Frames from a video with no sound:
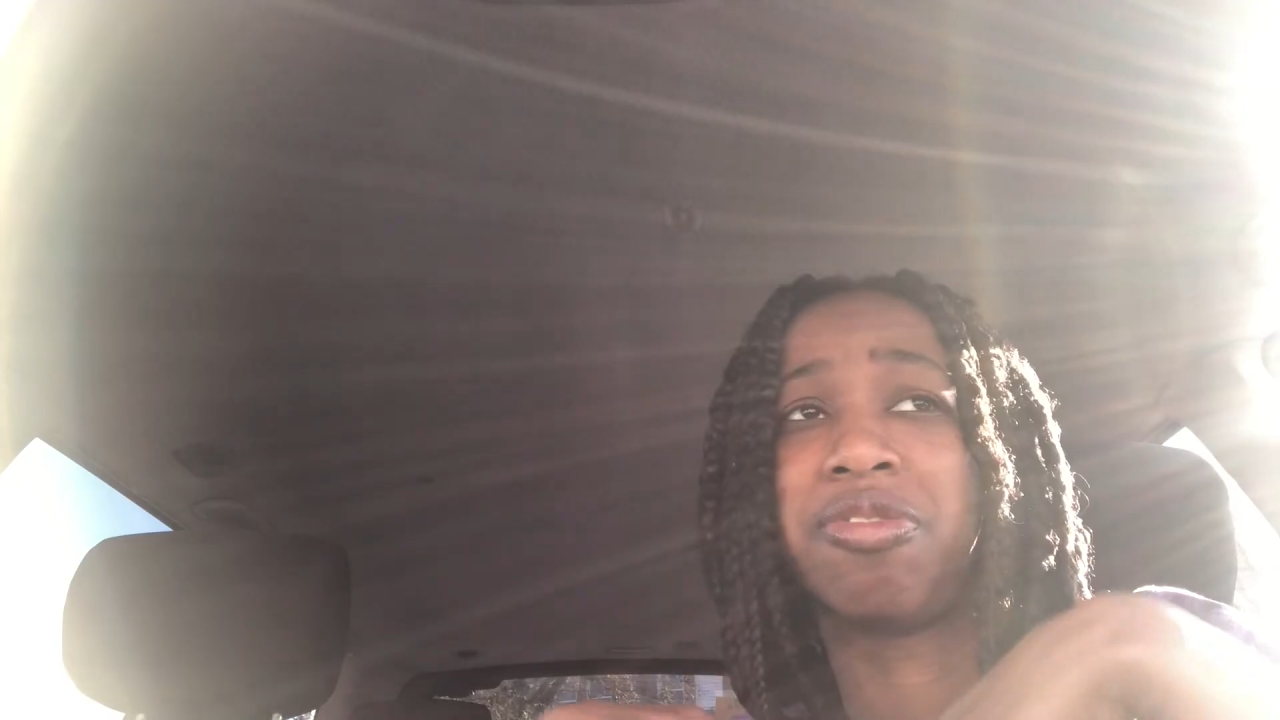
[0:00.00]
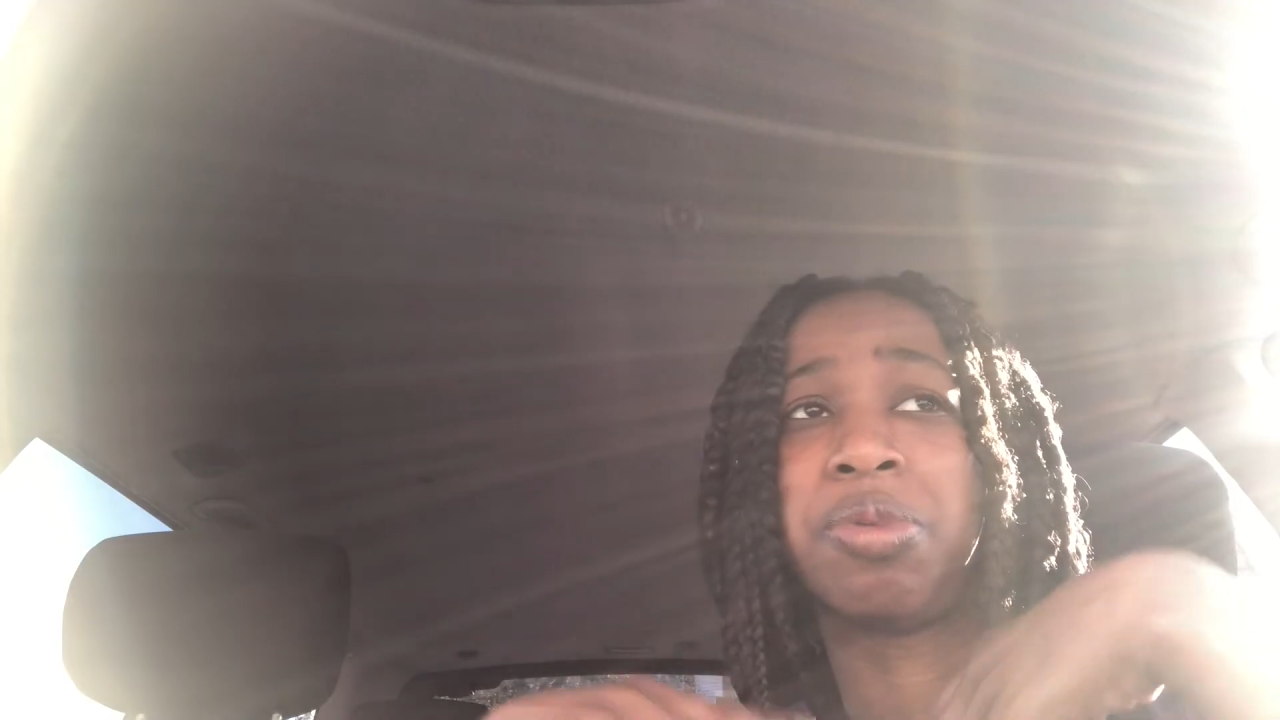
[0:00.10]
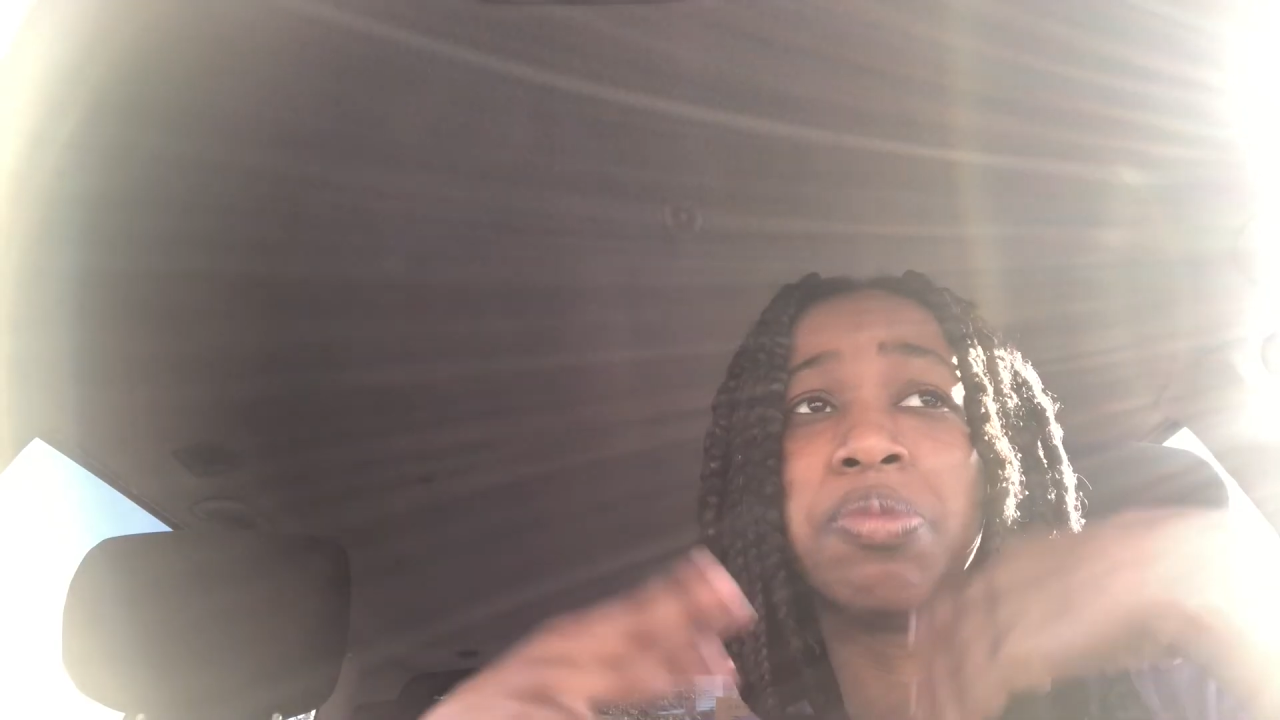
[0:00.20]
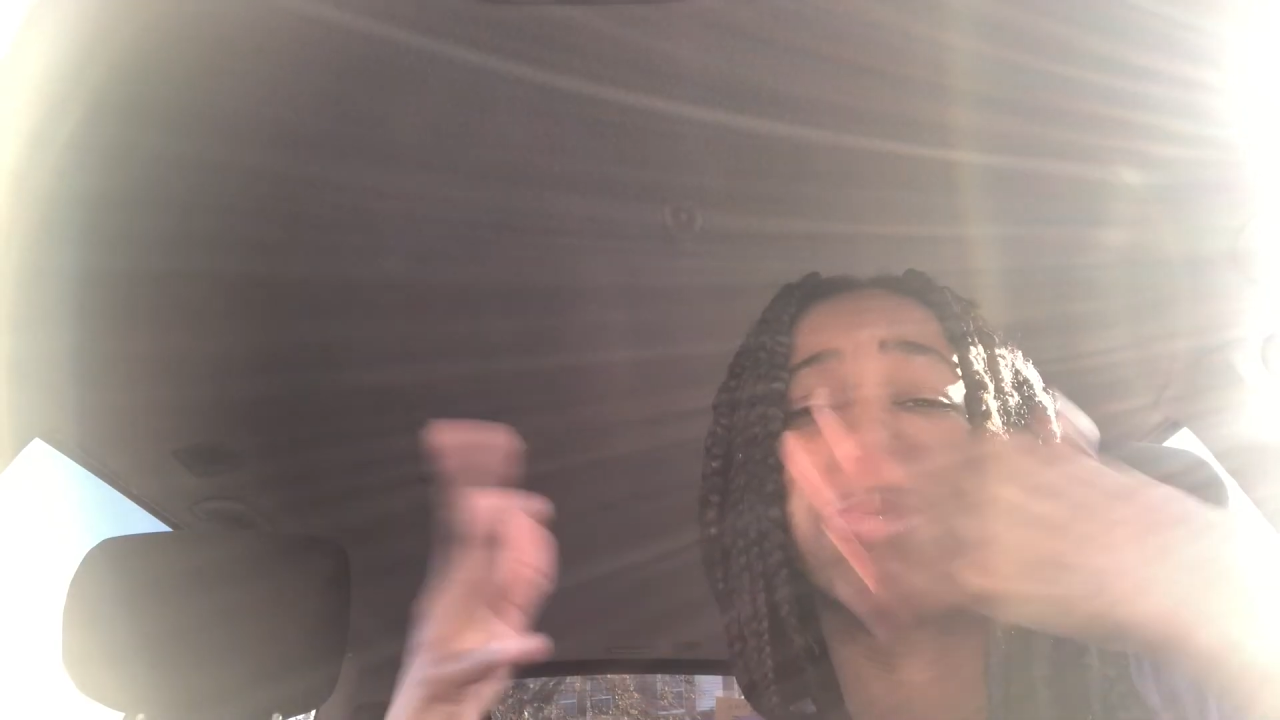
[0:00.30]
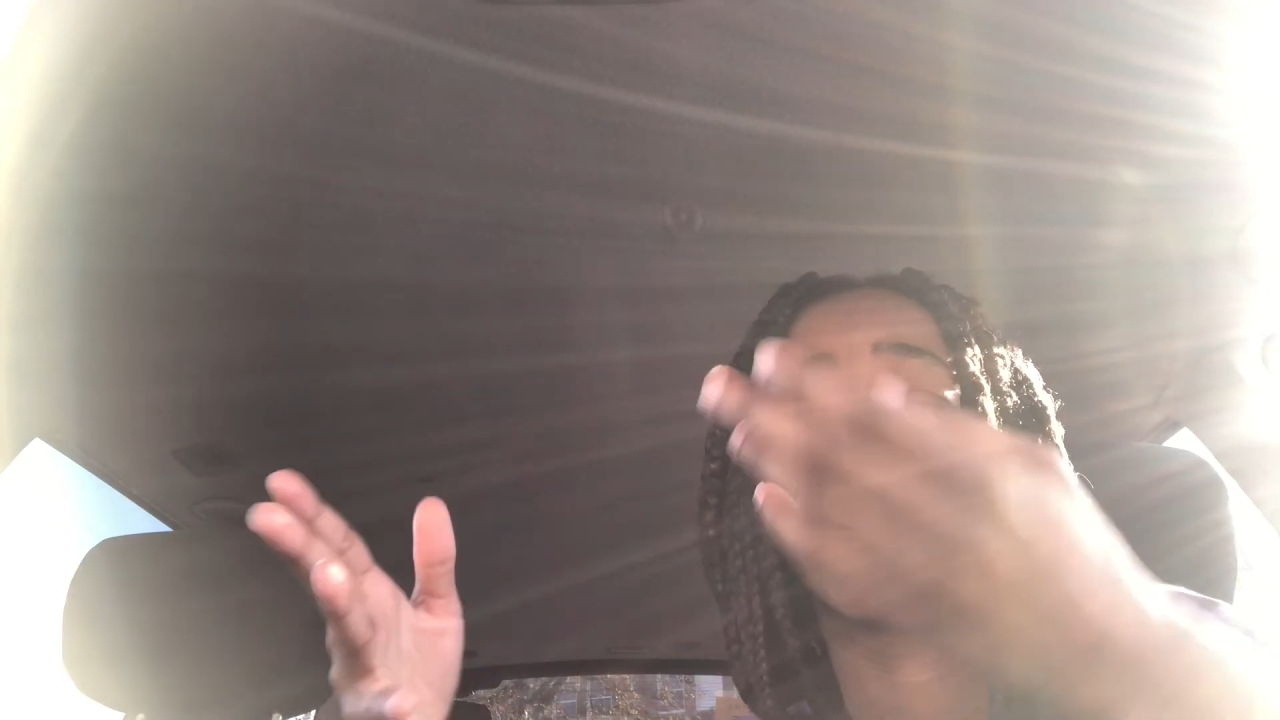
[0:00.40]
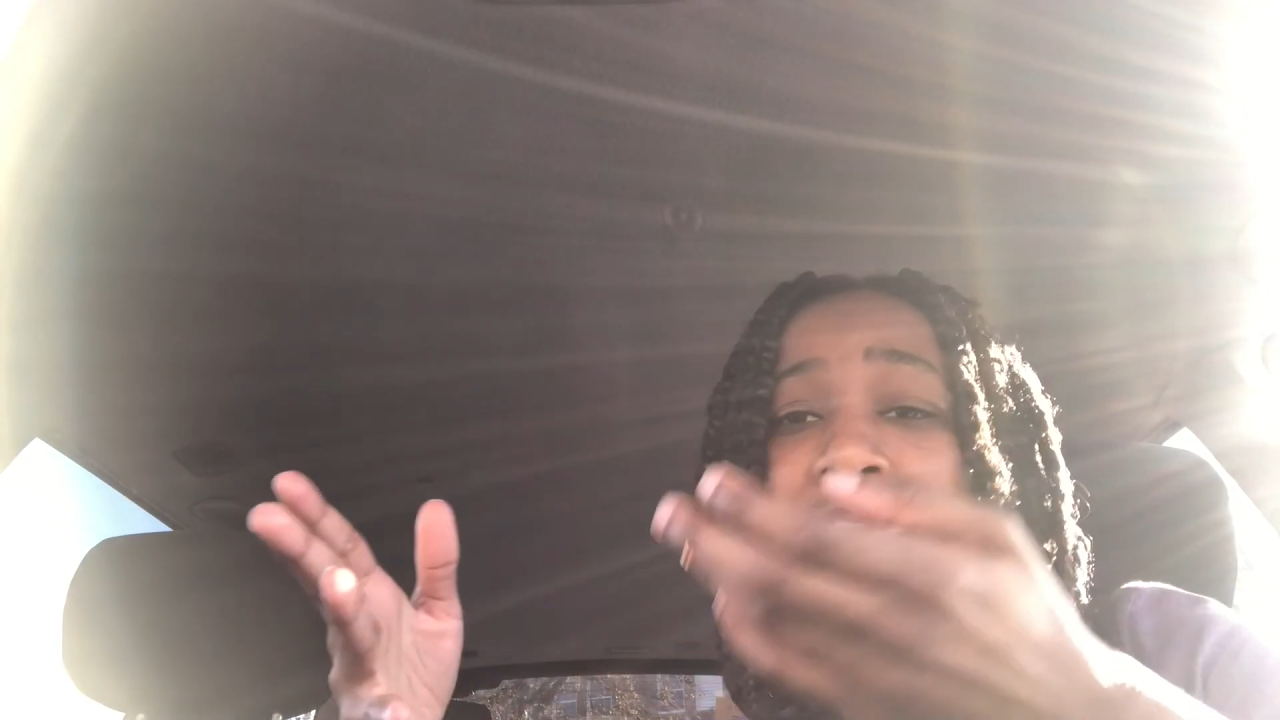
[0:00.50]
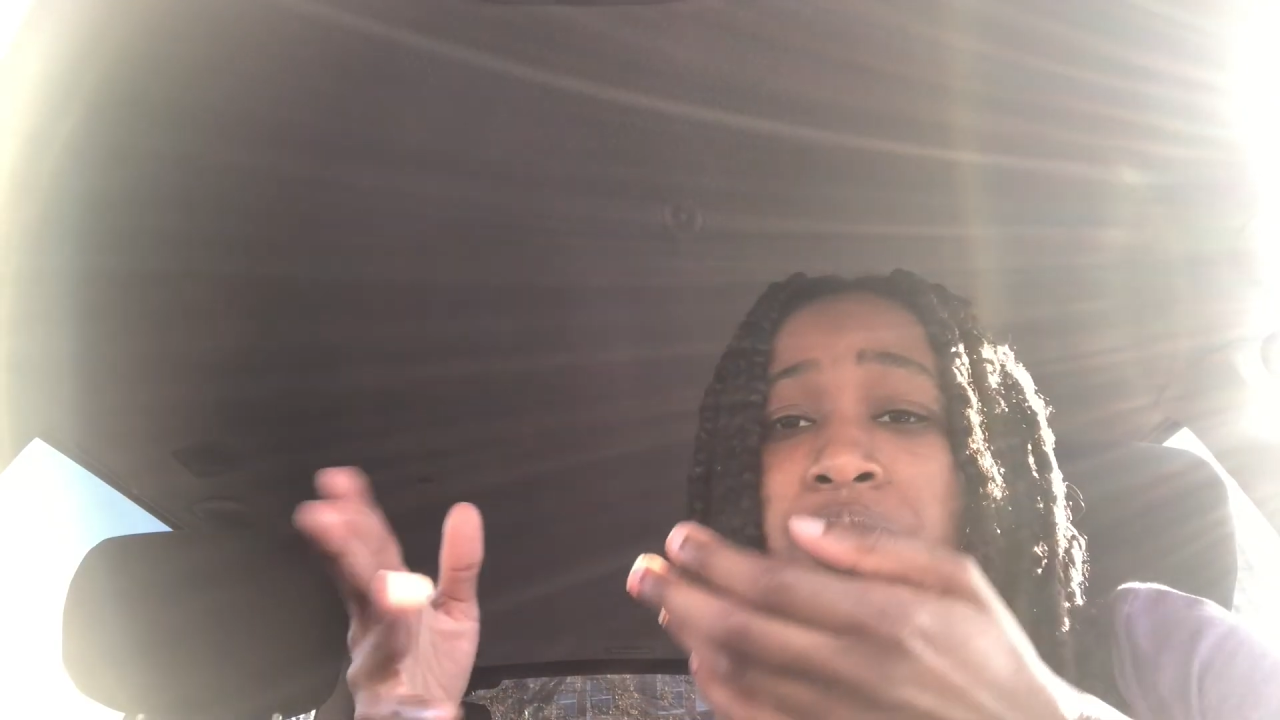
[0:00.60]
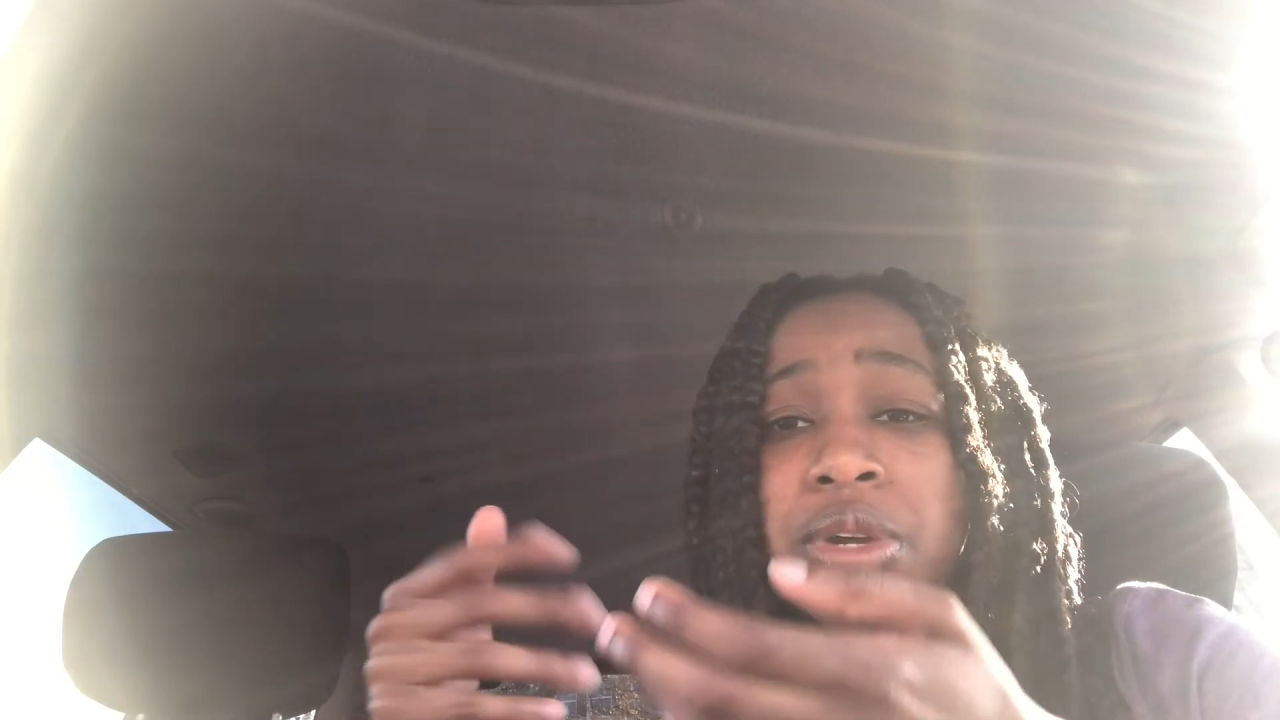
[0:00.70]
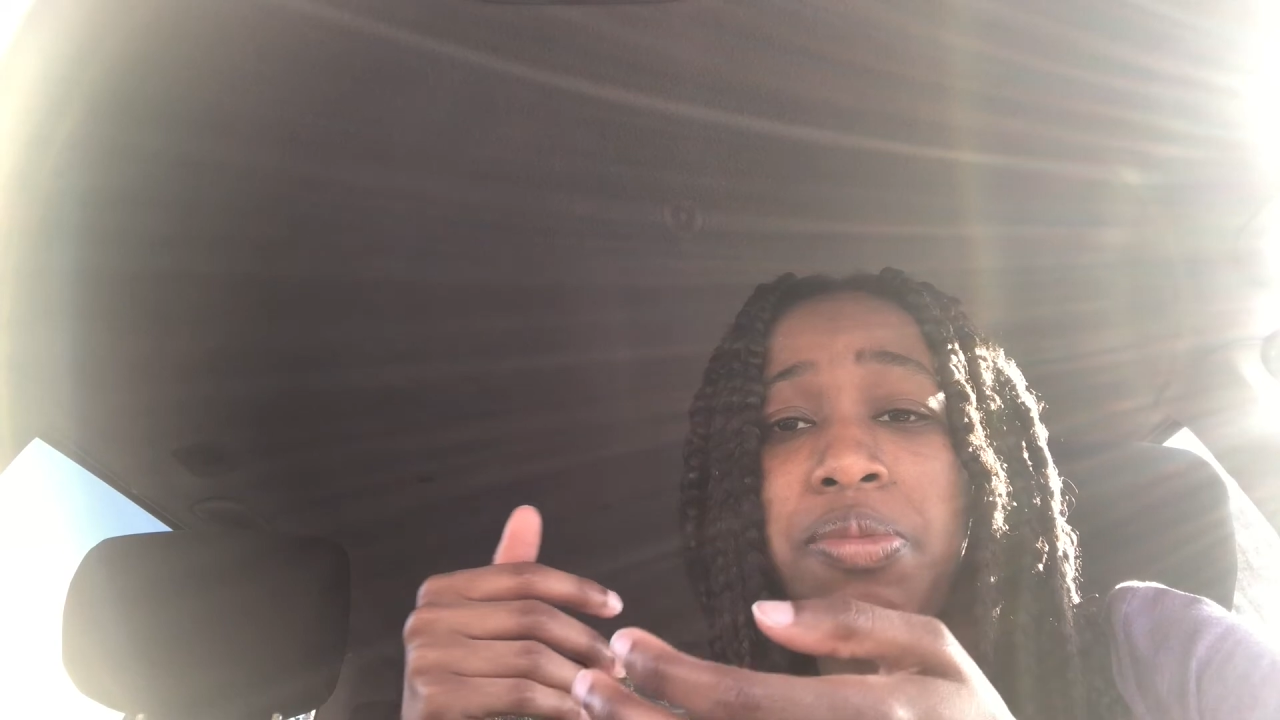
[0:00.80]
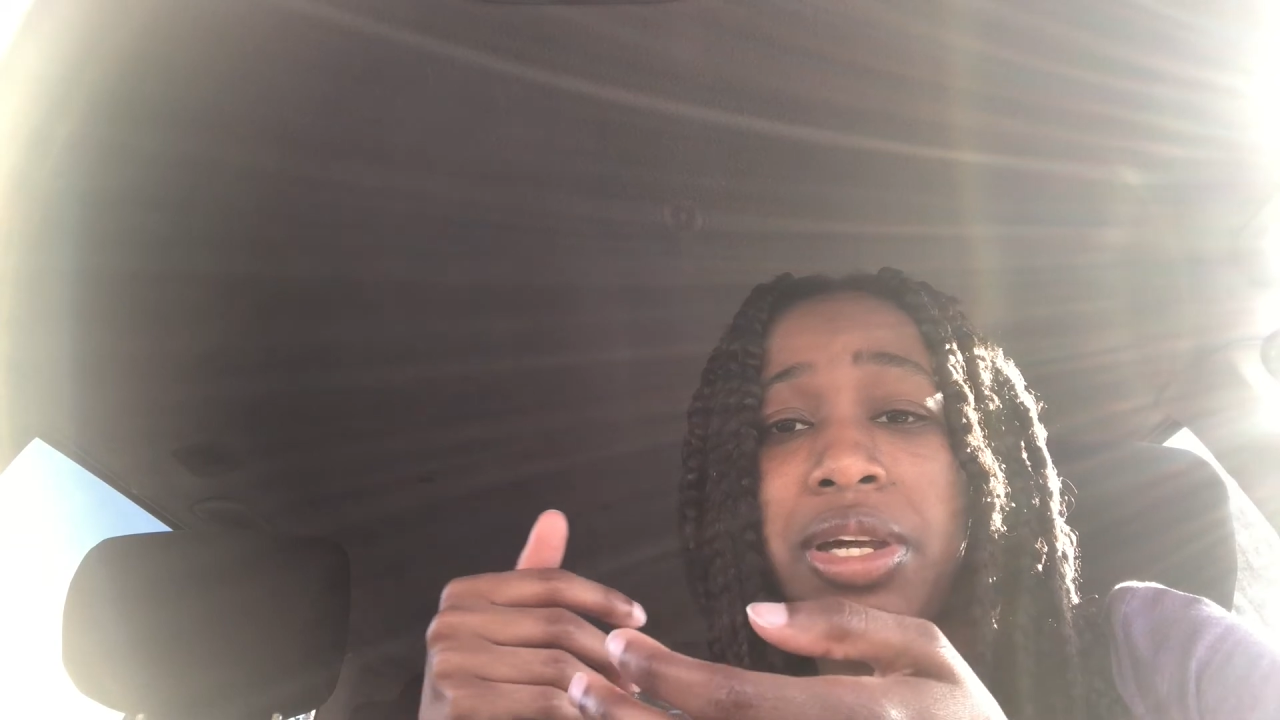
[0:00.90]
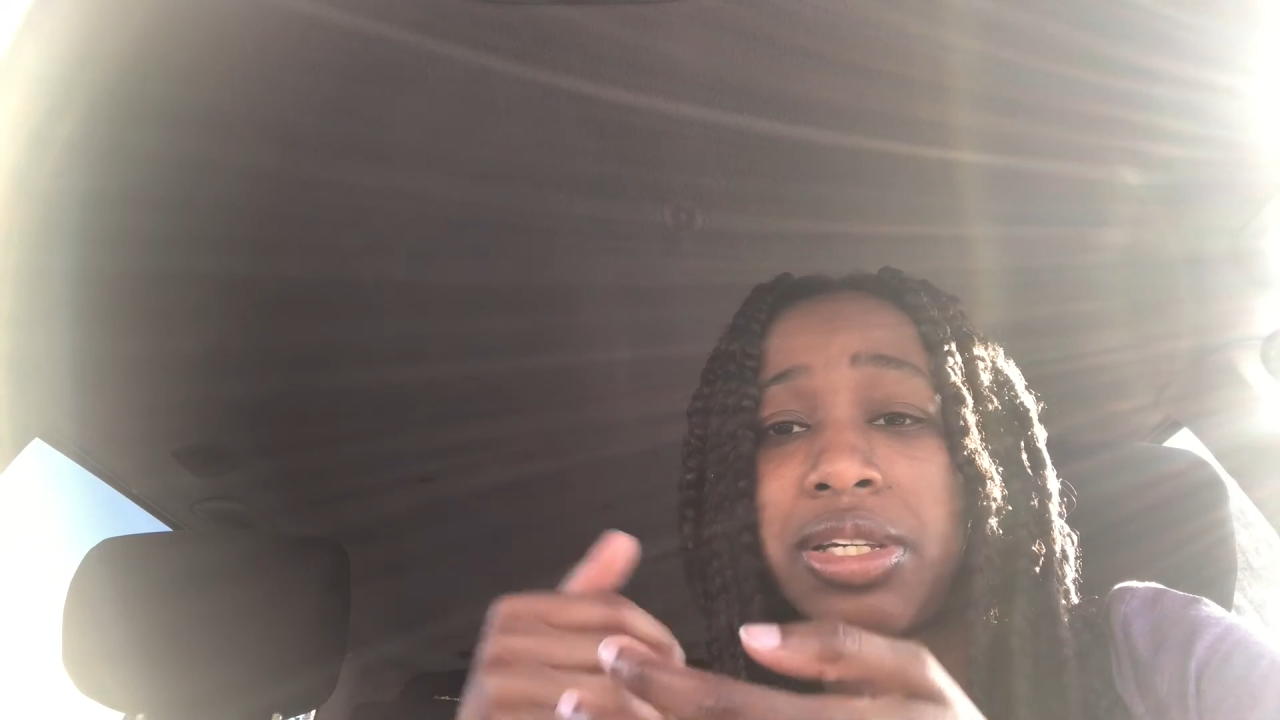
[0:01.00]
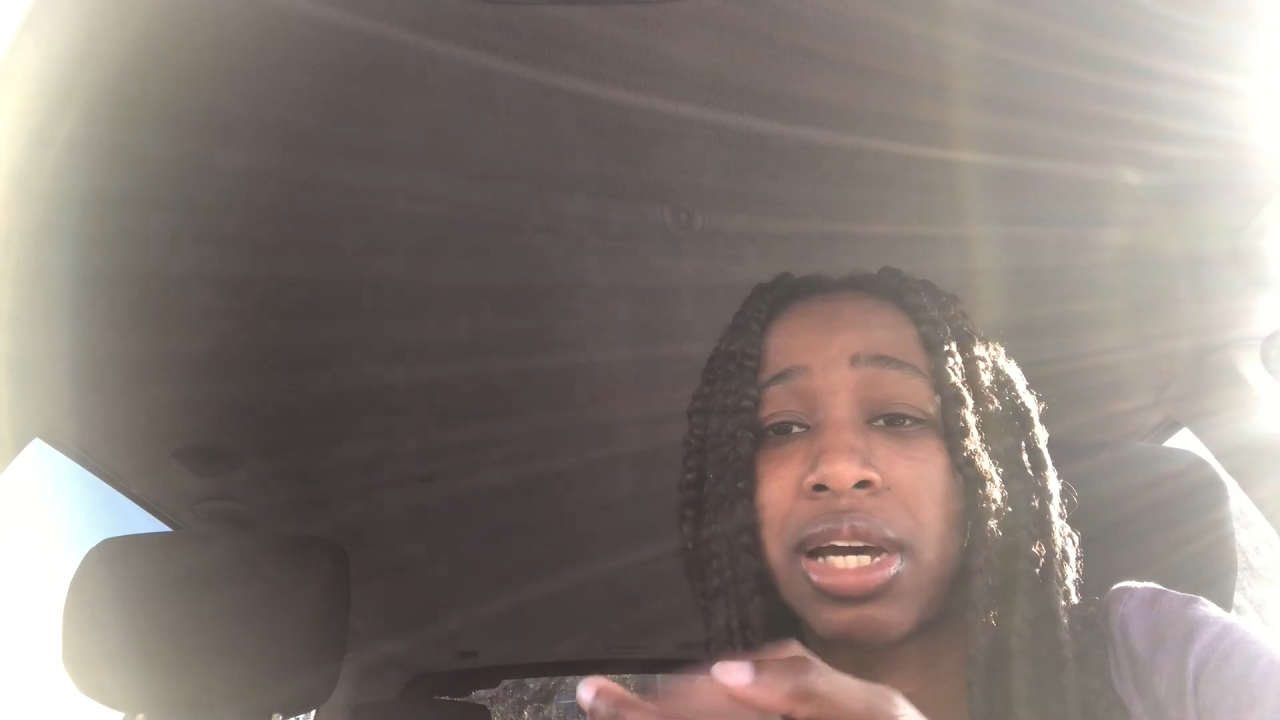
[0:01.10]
people have 20 minutes